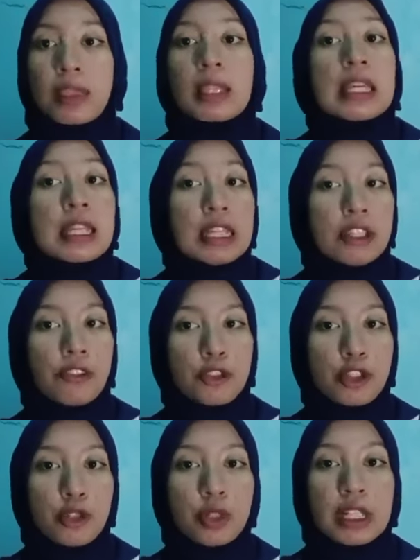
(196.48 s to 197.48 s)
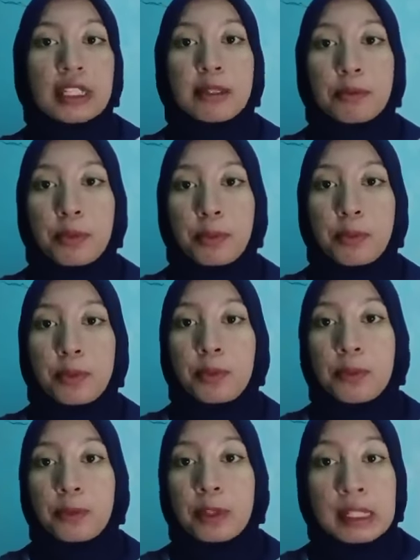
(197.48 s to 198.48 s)
If during the
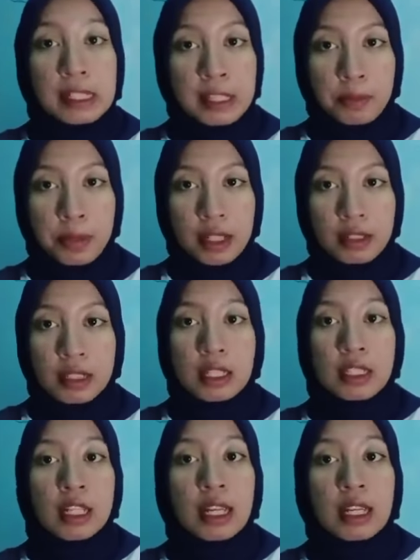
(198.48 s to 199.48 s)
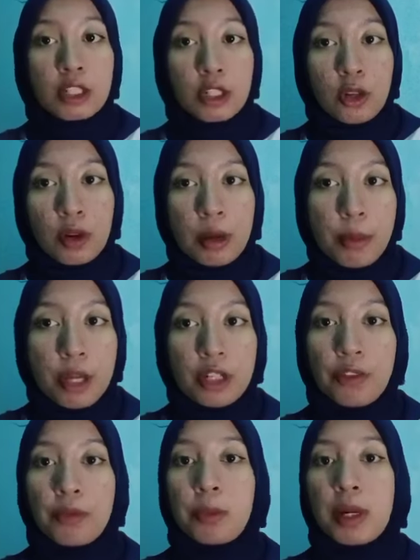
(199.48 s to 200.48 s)
grace period no amount of
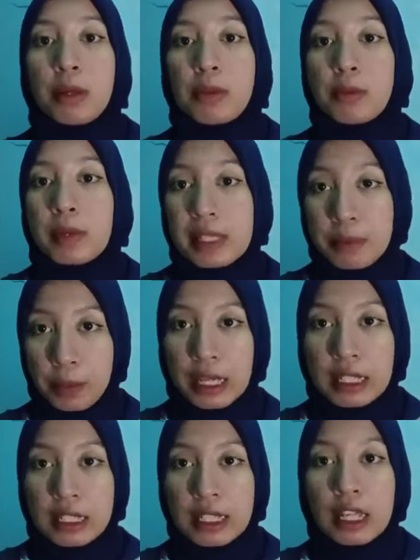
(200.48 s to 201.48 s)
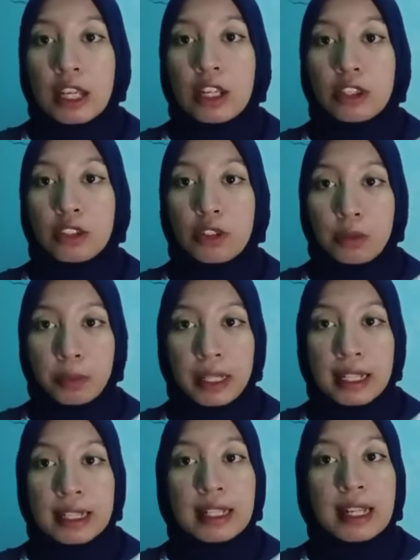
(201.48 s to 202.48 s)
premium is paid, your
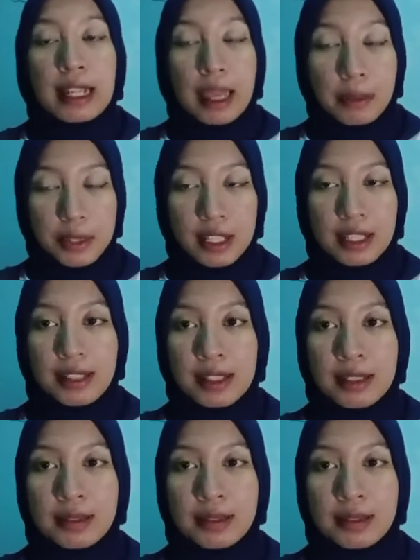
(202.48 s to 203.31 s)
plan lapses.